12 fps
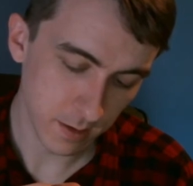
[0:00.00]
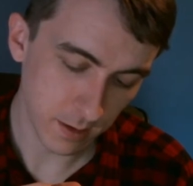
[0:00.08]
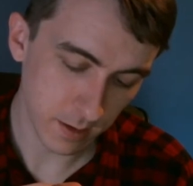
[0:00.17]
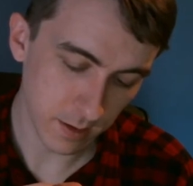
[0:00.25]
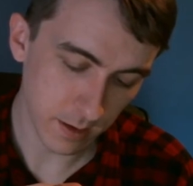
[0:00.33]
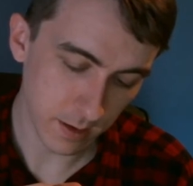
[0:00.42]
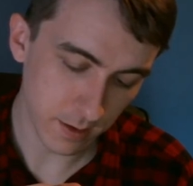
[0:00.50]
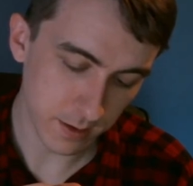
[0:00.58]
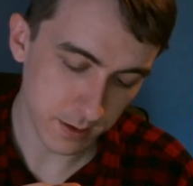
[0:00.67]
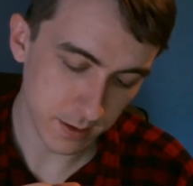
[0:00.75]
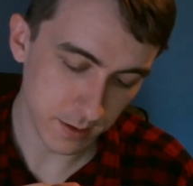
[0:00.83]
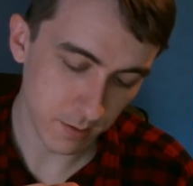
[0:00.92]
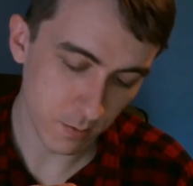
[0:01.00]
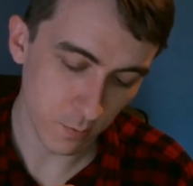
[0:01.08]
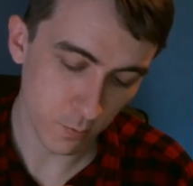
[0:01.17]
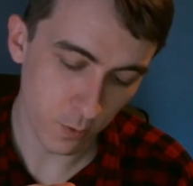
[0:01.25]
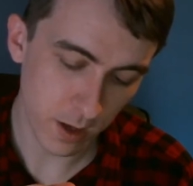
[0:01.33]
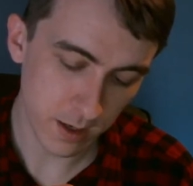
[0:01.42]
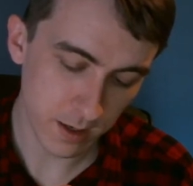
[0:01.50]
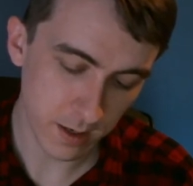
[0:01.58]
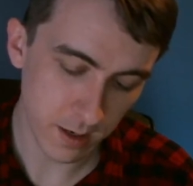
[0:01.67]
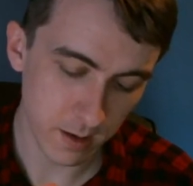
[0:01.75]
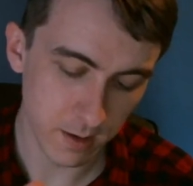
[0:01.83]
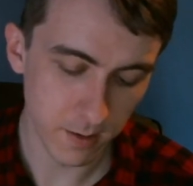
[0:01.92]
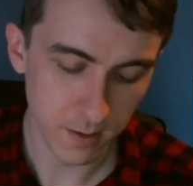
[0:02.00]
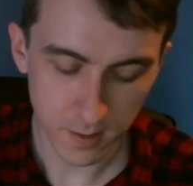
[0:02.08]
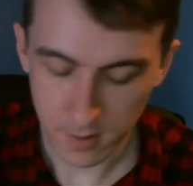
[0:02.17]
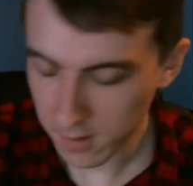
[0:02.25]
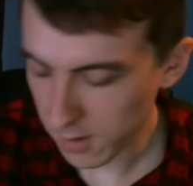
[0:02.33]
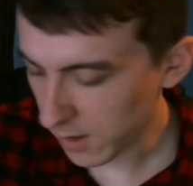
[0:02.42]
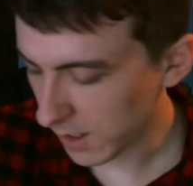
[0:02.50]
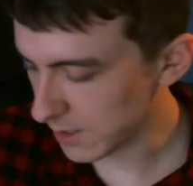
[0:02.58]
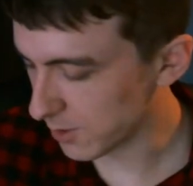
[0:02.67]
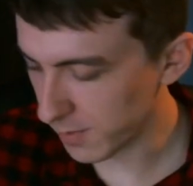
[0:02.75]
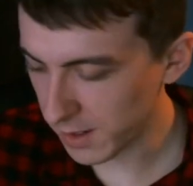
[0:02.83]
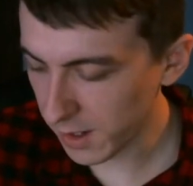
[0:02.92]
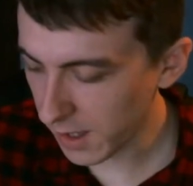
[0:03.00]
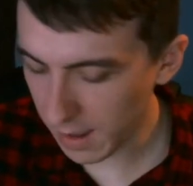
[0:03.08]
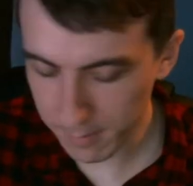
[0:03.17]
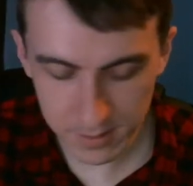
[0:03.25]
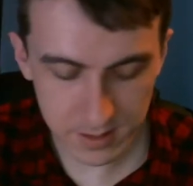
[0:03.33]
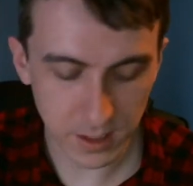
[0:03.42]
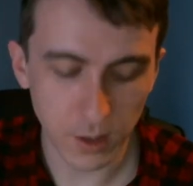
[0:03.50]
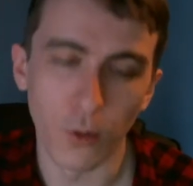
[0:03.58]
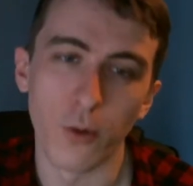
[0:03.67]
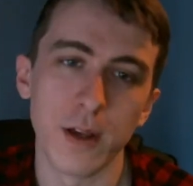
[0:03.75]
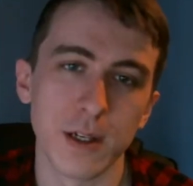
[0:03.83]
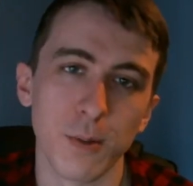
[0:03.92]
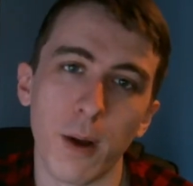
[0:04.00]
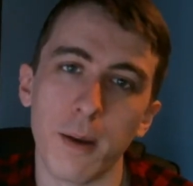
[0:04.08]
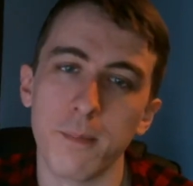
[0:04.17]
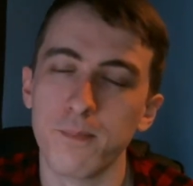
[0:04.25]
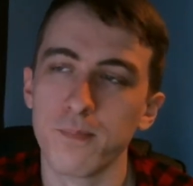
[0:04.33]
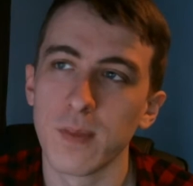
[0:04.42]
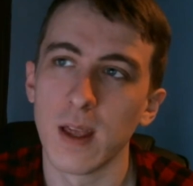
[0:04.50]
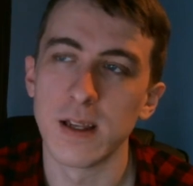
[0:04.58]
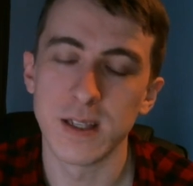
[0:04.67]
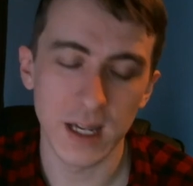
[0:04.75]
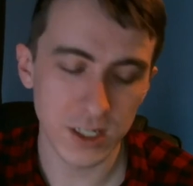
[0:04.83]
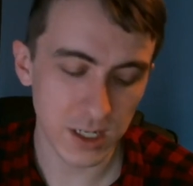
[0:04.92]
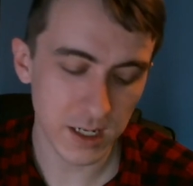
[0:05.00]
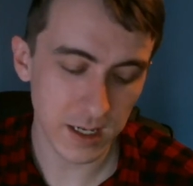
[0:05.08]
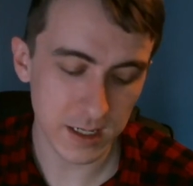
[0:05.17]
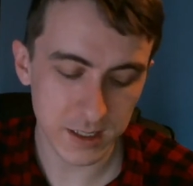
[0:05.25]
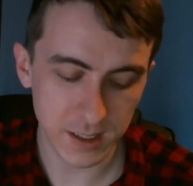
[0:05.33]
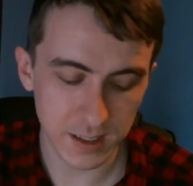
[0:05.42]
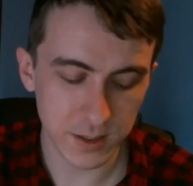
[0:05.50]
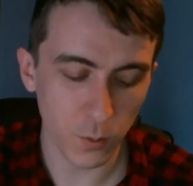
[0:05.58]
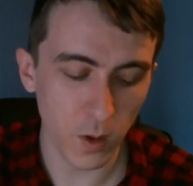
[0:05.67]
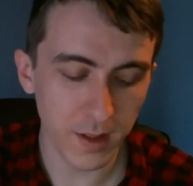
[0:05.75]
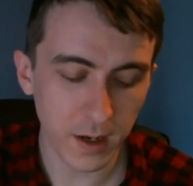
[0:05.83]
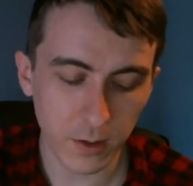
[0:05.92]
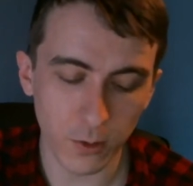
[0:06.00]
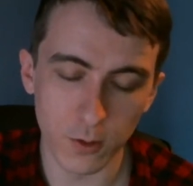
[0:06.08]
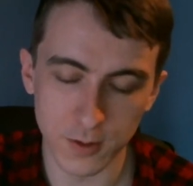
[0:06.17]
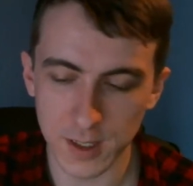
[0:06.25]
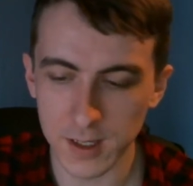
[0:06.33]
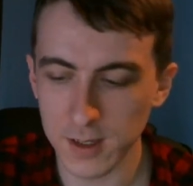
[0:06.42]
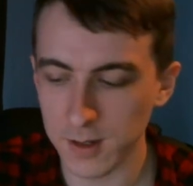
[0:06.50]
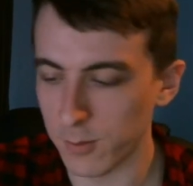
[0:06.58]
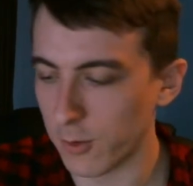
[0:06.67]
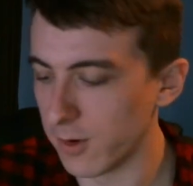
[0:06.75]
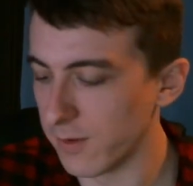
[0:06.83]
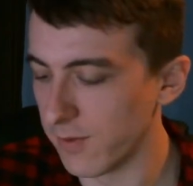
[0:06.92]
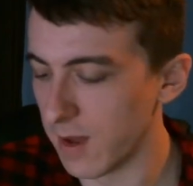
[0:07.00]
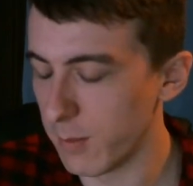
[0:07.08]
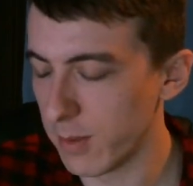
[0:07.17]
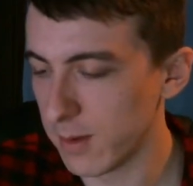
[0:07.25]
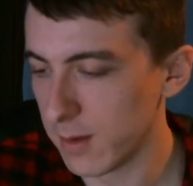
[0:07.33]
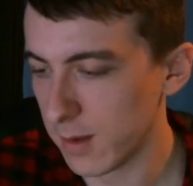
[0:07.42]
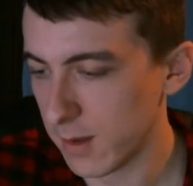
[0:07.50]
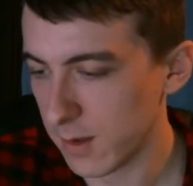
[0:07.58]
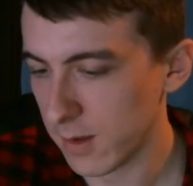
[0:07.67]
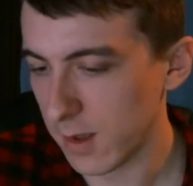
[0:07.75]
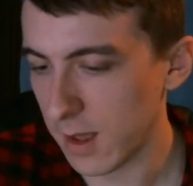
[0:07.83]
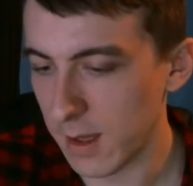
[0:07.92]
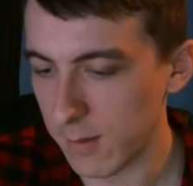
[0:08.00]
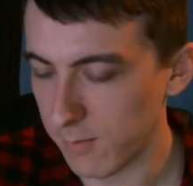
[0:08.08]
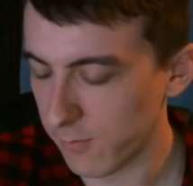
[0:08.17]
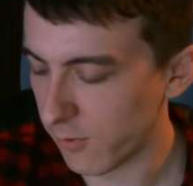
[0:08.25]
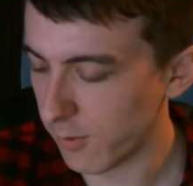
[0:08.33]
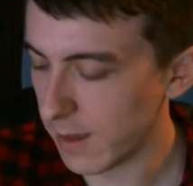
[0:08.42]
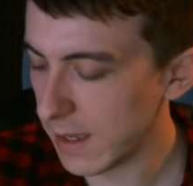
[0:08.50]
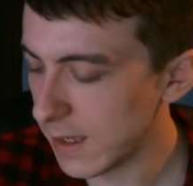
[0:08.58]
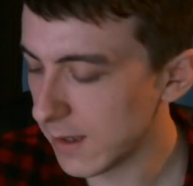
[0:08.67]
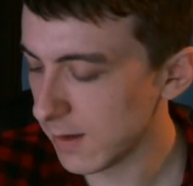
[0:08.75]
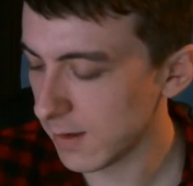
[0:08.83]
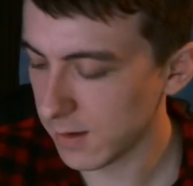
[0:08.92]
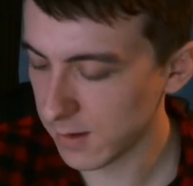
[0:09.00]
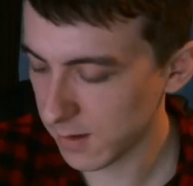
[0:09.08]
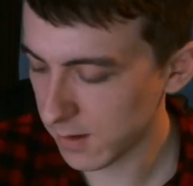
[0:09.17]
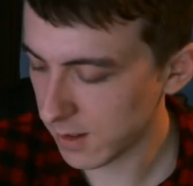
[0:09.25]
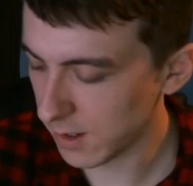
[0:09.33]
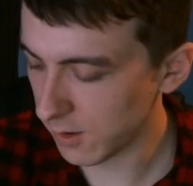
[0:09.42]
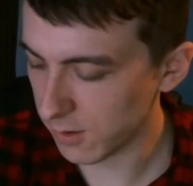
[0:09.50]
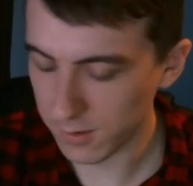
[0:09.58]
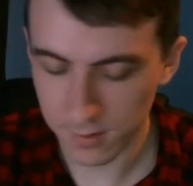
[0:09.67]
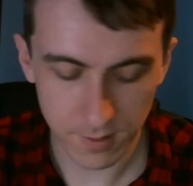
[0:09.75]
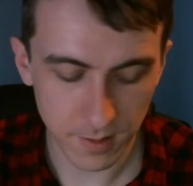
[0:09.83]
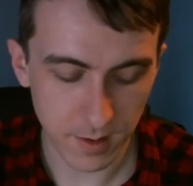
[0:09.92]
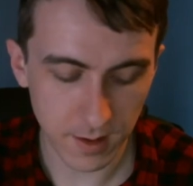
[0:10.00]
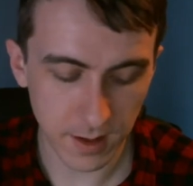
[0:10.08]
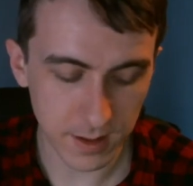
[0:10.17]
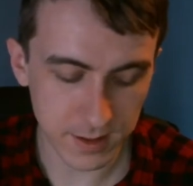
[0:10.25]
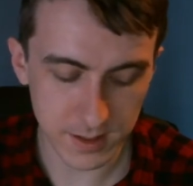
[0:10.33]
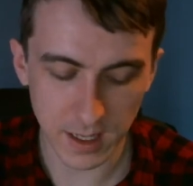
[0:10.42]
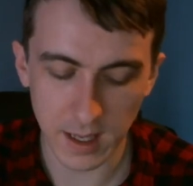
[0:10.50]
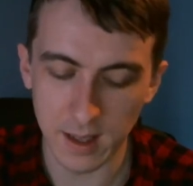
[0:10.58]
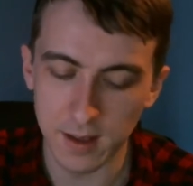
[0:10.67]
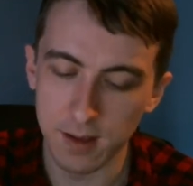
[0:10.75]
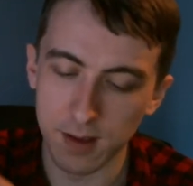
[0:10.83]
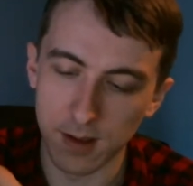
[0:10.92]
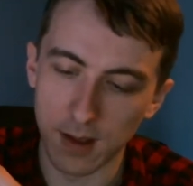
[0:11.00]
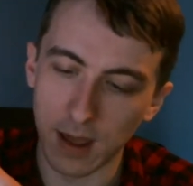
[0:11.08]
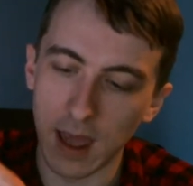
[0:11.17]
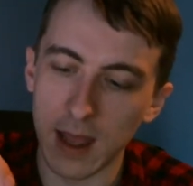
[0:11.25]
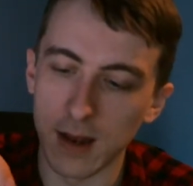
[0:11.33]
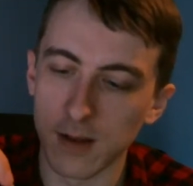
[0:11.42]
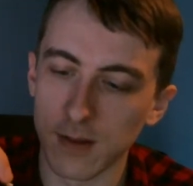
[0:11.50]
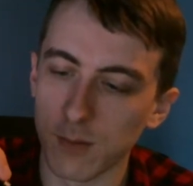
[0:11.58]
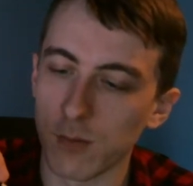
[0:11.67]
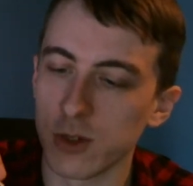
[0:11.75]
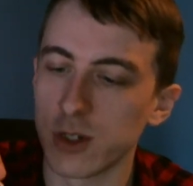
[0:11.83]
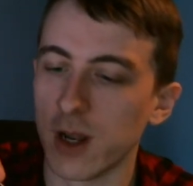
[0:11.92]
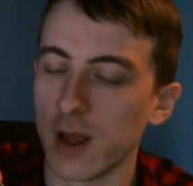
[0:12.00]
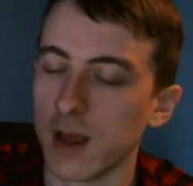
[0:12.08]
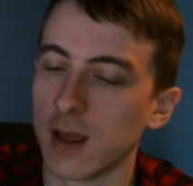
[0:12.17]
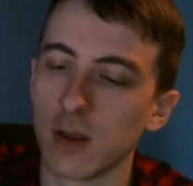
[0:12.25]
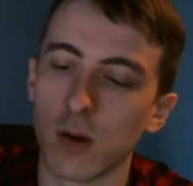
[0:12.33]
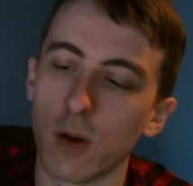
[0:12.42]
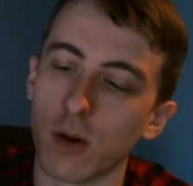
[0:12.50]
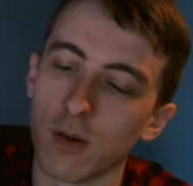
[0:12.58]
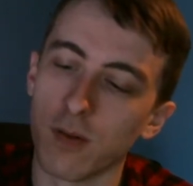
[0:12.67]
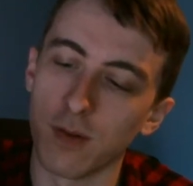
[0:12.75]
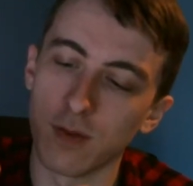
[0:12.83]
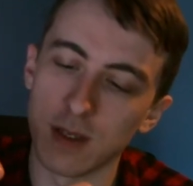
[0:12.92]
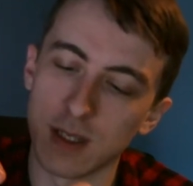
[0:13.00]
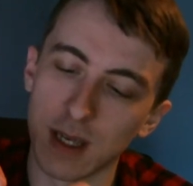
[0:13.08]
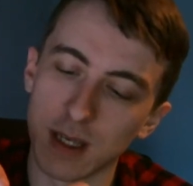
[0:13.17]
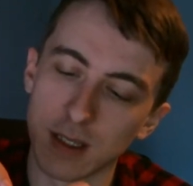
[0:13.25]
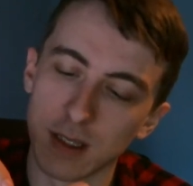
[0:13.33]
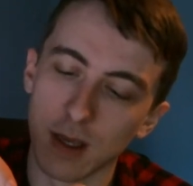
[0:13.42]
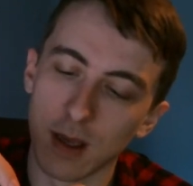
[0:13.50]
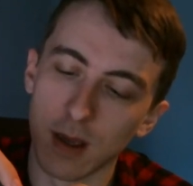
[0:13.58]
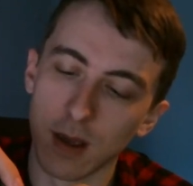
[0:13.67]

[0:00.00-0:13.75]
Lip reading: Get that nice and wet. Okay, so Midnight Apple is a curious one. It's actually, it's a one that grows on you the more you vape it. For me, it's again, much like Torque 56,